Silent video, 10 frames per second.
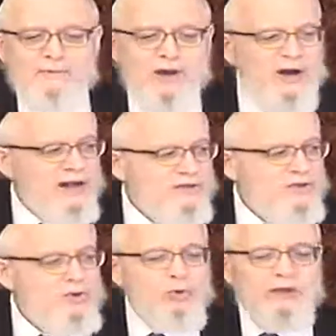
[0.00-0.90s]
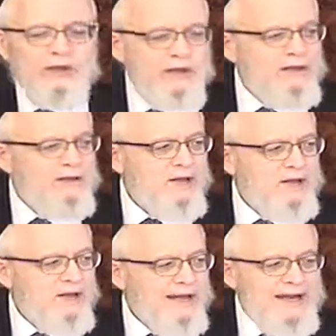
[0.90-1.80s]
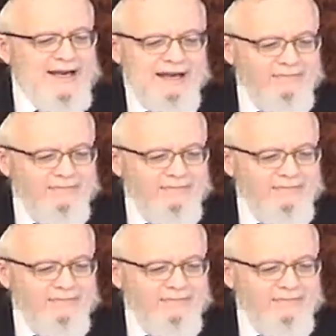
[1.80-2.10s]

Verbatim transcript: God's unity and